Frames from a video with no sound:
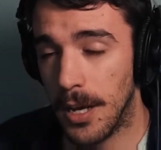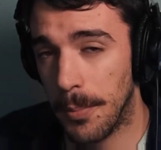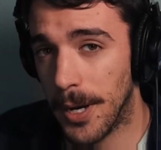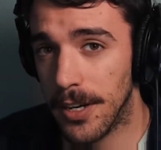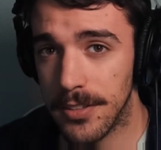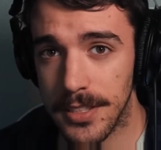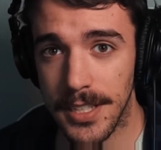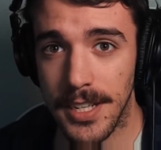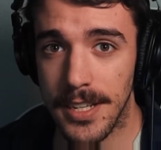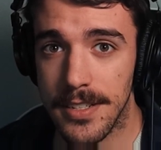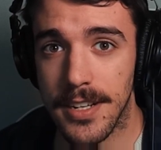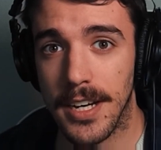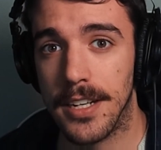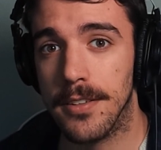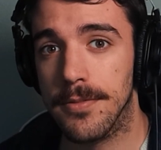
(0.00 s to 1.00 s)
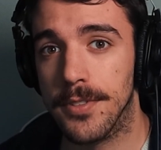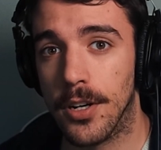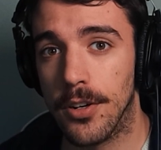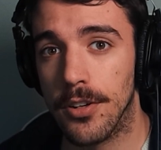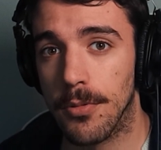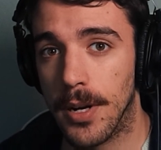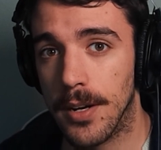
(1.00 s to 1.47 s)
Apparently, he's kind of
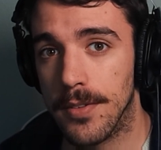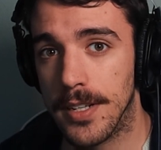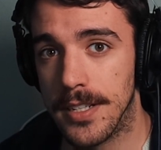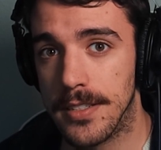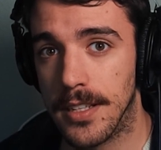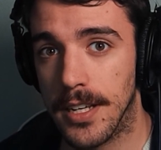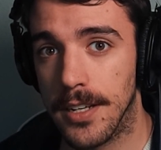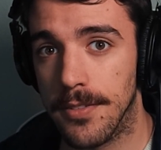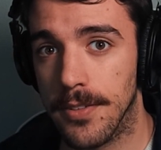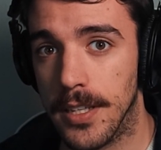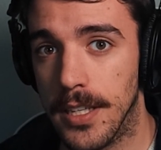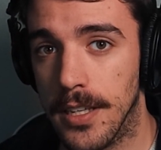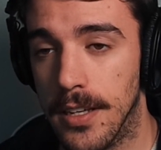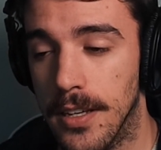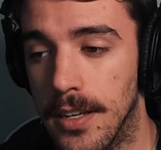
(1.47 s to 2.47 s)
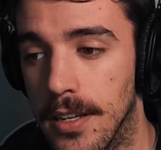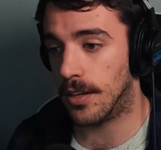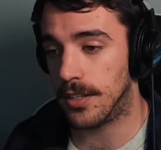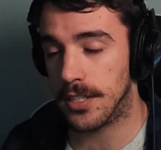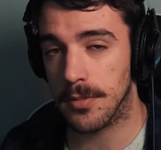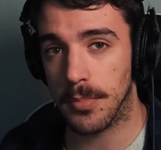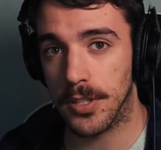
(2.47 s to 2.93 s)
turned around his life. He
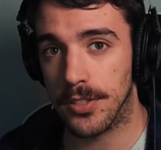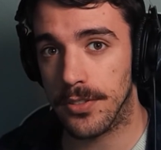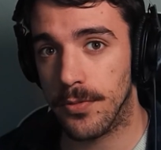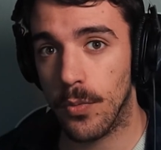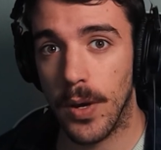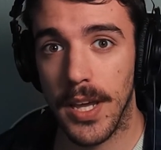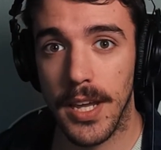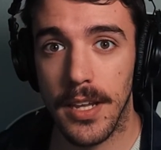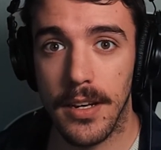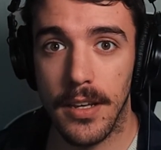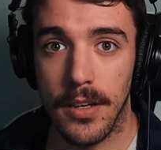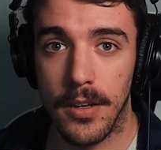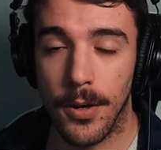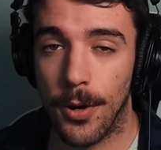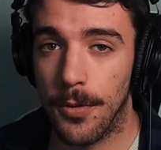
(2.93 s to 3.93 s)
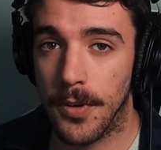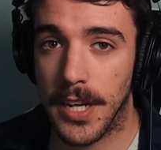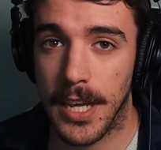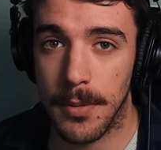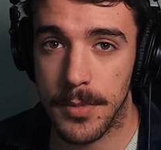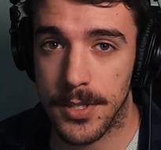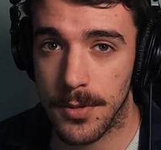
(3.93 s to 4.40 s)
lost a bunch of weight,
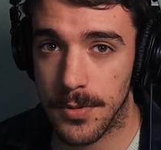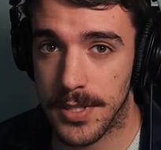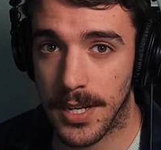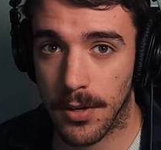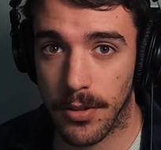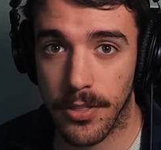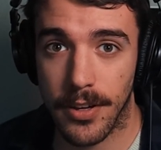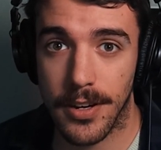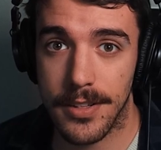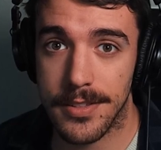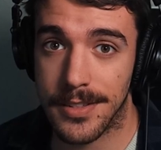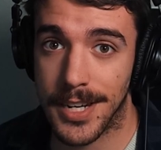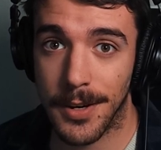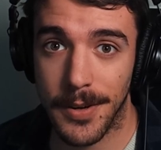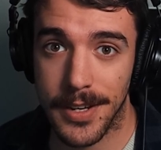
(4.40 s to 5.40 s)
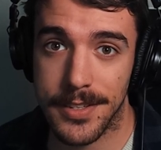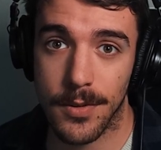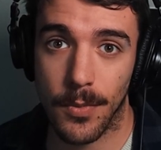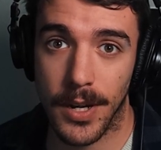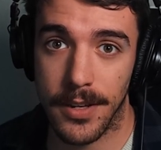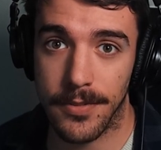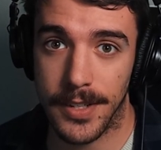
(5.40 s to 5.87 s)
overcame suicidal thoughts, and now he has a
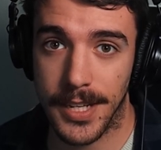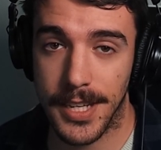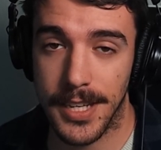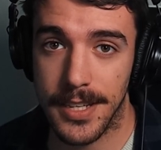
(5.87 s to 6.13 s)
wife and